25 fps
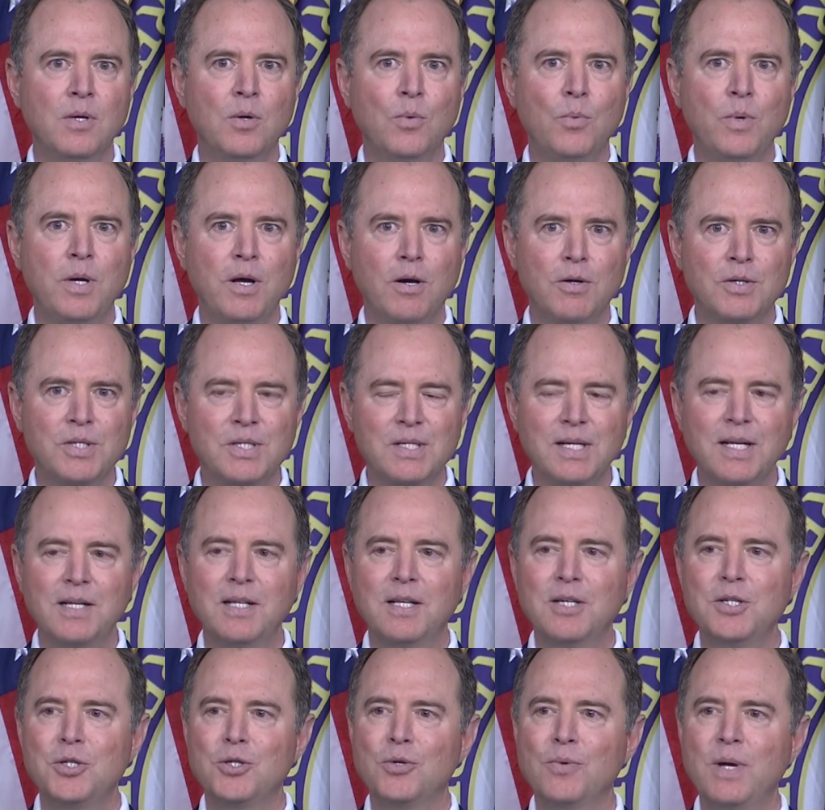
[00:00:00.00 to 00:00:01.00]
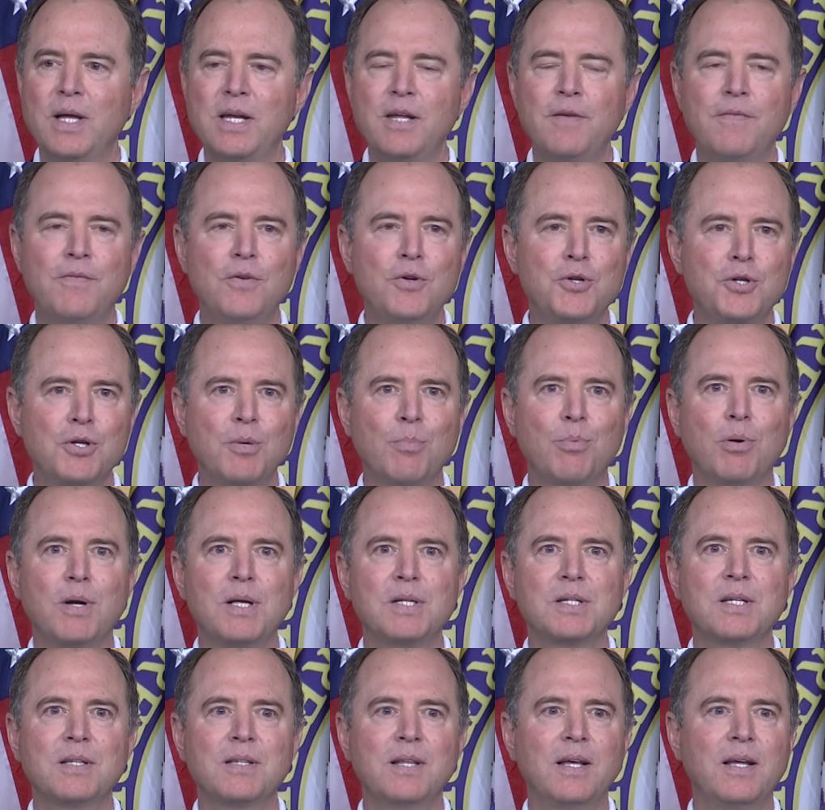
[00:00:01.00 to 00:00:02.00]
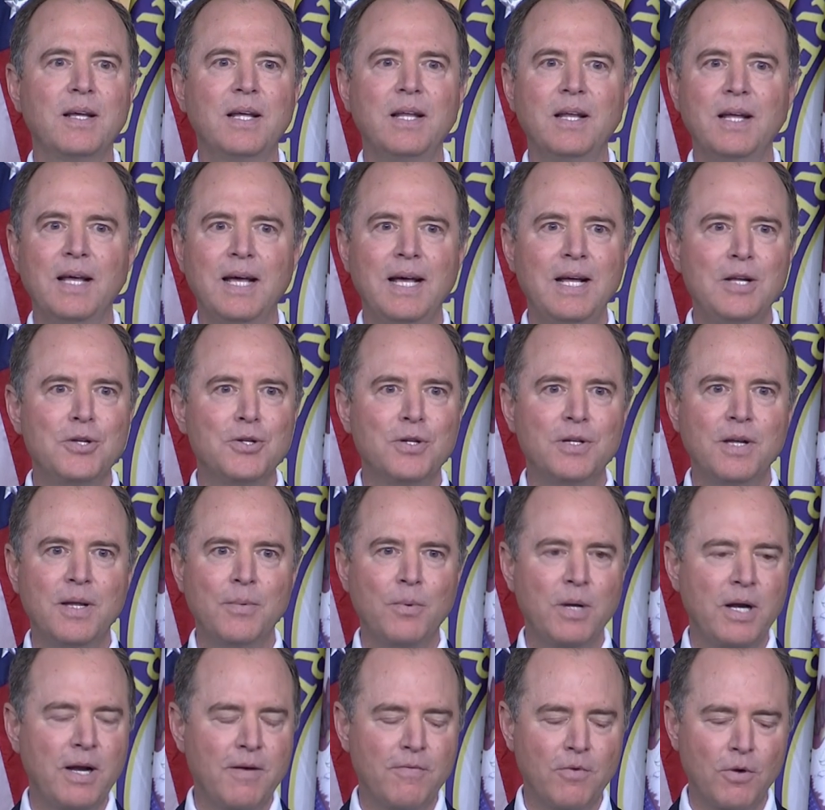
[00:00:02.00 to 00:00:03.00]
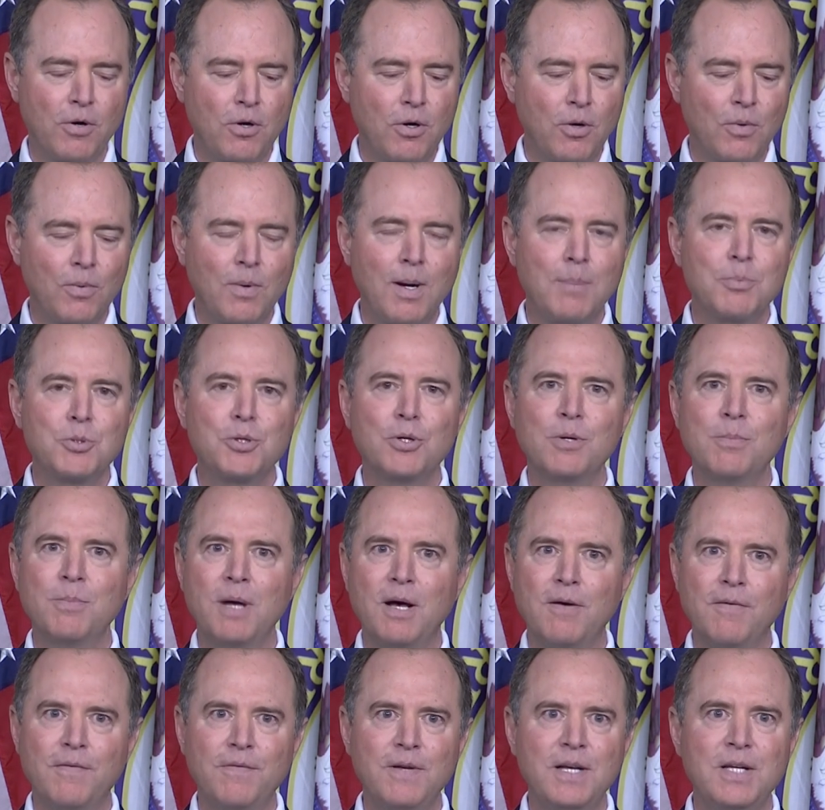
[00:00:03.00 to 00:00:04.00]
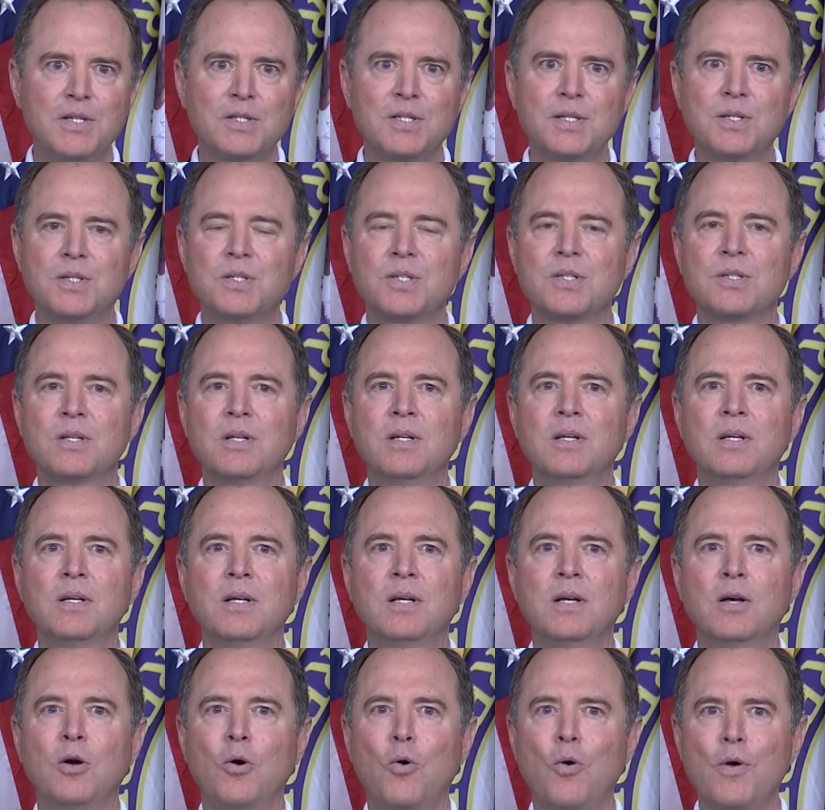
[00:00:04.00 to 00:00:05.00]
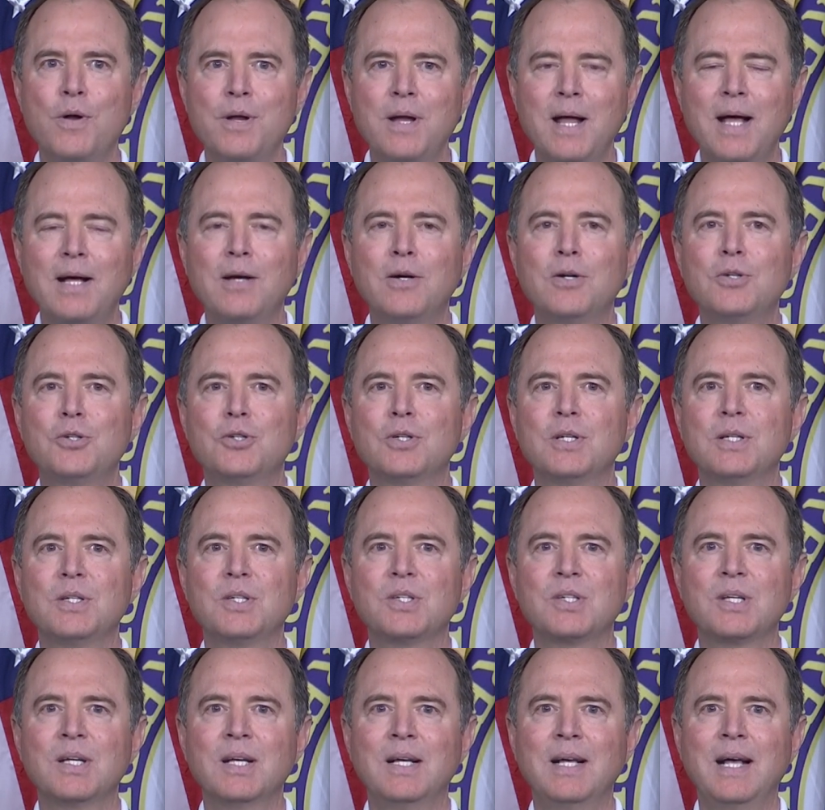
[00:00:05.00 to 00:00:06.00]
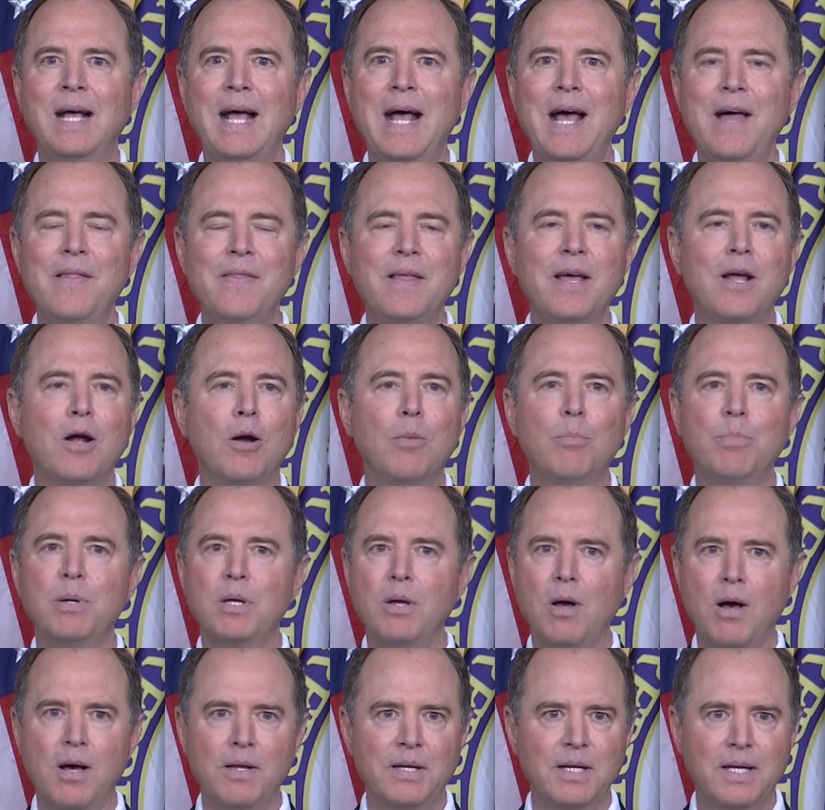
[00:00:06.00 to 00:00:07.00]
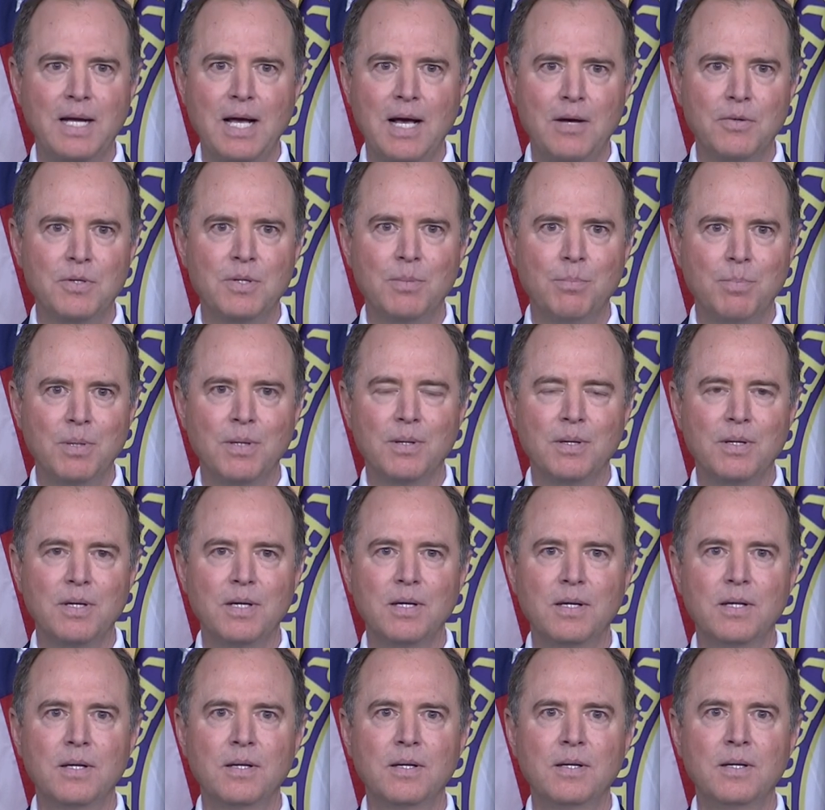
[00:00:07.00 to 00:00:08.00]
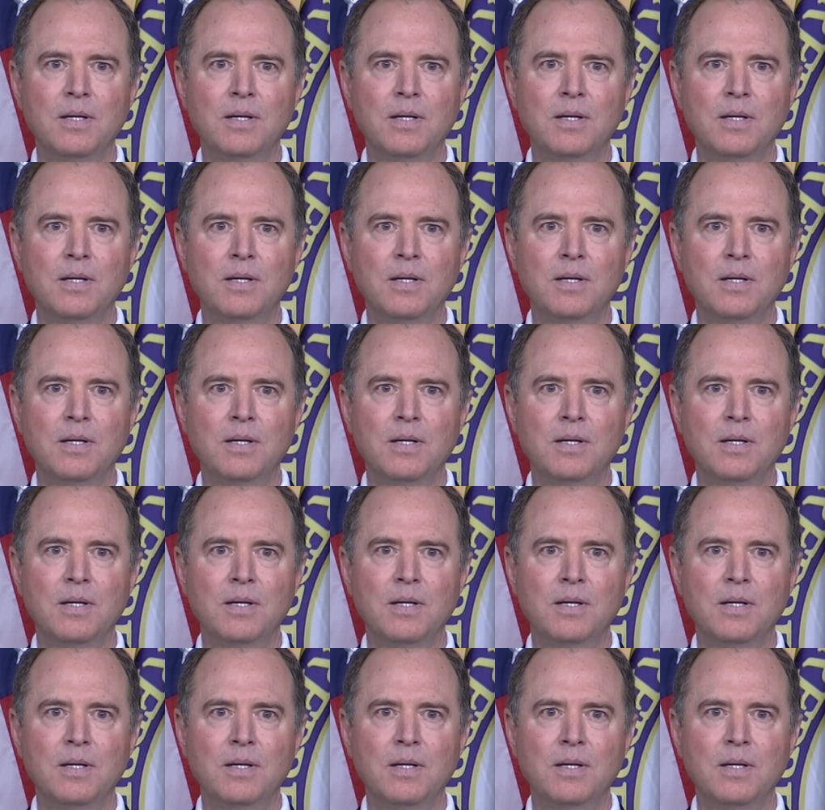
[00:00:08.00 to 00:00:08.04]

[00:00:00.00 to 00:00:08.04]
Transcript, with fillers: We are signaling to any future president they can engage in whatever corruption, malfeasance, or negligence, and are beyond accountability.